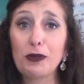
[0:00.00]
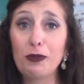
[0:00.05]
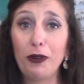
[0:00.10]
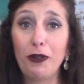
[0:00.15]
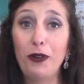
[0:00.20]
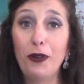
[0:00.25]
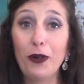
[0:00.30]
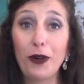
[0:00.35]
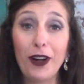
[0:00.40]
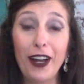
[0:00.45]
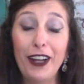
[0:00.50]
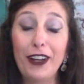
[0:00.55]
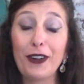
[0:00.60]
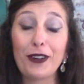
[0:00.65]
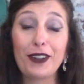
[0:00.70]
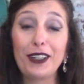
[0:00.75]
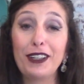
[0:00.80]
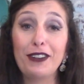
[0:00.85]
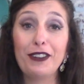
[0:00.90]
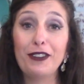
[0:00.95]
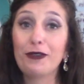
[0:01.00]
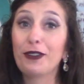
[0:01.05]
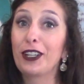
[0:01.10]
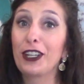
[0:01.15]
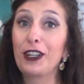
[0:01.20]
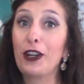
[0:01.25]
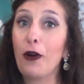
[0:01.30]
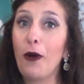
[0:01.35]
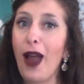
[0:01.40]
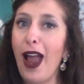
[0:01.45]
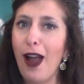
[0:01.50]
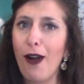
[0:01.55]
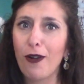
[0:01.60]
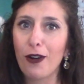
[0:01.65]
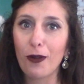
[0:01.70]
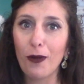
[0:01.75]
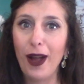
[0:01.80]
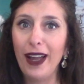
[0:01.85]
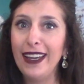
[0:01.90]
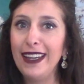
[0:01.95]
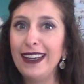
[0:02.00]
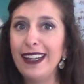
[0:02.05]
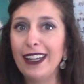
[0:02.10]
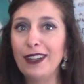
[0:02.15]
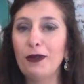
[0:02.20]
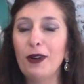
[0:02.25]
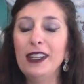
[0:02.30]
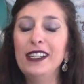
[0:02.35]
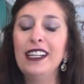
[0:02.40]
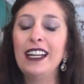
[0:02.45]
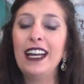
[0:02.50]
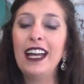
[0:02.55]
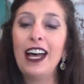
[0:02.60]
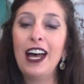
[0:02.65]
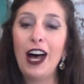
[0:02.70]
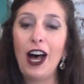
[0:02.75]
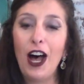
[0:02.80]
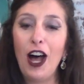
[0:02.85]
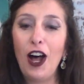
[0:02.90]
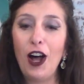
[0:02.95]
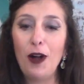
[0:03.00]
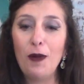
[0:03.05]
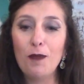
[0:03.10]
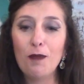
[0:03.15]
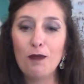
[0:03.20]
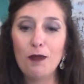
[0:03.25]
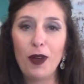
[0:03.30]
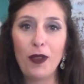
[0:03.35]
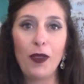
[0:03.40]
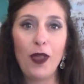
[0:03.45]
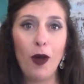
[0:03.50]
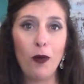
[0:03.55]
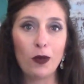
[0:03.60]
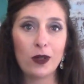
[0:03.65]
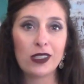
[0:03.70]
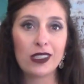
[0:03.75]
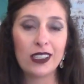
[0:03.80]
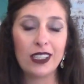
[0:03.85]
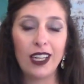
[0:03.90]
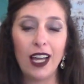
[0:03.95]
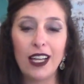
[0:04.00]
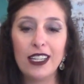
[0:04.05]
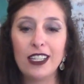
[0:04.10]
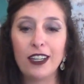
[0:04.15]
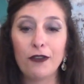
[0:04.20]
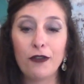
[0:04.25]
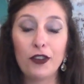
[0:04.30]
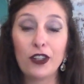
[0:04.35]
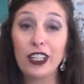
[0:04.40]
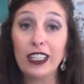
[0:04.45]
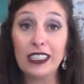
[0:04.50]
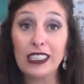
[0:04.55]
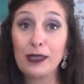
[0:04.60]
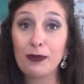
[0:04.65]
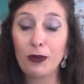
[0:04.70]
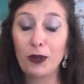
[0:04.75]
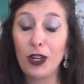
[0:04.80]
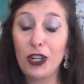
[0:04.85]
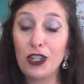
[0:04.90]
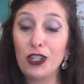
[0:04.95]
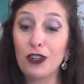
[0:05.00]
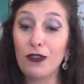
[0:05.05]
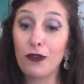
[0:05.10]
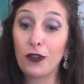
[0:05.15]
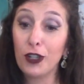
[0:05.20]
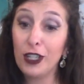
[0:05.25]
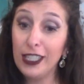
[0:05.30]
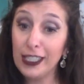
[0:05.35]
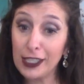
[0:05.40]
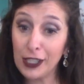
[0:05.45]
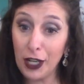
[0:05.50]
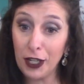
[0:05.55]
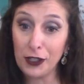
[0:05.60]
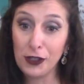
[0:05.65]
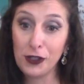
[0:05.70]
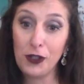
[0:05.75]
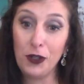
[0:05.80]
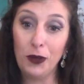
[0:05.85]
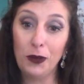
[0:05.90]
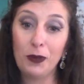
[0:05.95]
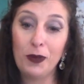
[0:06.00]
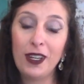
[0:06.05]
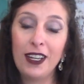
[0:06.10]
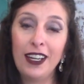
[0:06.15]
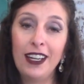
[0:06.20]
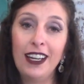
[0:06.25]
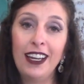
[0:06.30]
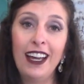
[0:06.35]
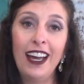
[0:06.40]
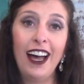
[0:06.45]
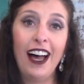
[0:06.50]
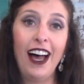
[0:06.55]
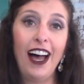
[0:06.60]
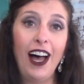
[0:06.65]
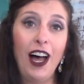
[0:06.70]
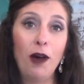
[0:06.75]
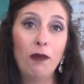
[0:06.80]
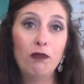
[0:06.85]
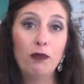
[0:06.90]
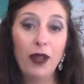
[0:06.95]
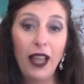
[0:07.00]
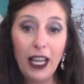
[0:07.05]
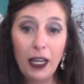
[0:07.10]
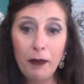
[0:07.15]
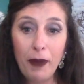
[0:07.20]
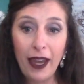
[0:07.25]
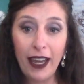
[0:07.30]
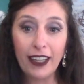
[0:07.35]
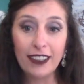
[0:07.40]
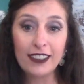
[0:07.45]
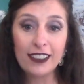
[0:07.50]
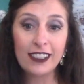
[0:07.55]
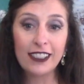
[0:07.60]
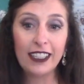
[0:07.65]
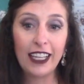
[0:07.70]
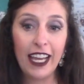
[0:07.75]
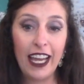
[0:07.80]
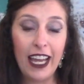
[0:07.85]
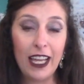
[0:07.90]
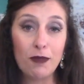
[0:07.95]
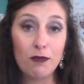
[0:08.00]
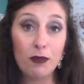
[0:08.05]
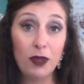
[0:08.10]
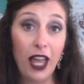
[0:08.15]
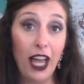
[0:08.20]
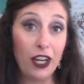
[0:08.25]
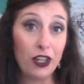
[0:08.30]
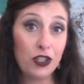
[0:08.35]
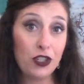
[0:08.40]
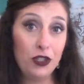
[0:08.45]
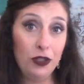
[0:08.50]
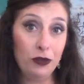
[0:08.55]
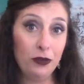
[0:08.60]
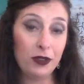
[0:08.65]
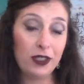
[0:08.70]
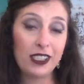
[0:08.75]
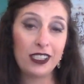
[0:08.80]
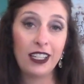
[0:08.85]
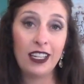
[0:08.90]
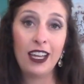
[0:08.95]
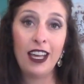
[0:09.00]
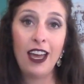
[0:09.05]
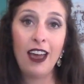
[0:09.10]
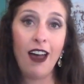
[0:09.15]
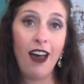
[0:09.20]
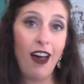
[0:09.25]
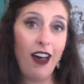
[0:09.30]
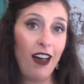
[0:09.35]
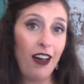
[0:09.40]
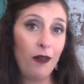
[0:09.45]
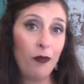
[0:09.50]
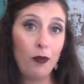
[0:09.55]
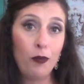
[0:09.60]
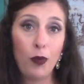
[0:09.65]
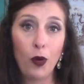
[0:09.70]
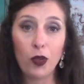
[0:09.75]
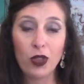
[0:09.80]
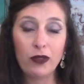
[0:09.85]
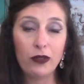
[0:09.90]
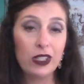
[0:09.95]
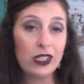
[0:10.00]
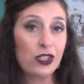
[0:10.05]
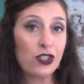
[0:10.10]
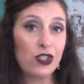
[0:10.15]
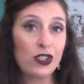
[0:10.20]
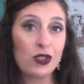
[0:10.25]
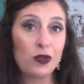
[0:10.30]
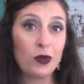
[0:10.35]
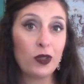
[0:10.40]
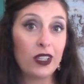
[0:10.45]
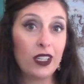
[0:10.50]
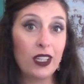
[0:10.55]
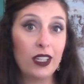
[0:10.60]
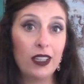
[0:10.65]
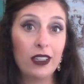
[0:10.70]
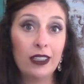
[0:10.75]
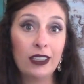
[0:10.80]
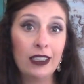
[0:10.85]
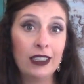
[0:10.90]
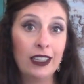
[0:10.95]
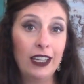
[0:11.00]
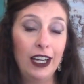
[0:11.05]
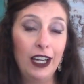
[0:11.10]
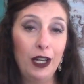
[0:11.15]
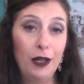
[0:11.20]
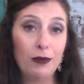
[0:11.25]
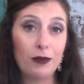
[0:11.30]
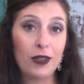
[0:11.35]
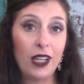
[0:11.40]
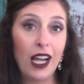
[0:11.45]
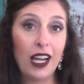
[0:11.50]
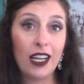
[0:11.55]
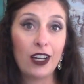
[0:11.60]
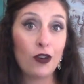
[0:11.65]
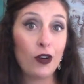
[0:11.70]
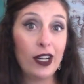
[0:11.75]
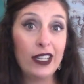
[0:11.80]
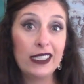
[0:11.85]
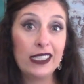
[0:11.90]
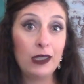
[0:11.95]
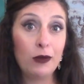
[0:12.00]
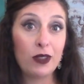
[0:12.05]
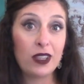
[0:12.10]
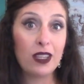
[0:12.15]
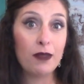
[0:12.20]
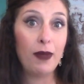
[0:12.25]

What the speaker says: before. I don't even really know how or why he had one. But that was the idea for the inspiration for his costume. Black pants and black shoes. Both of us just really got crazy with the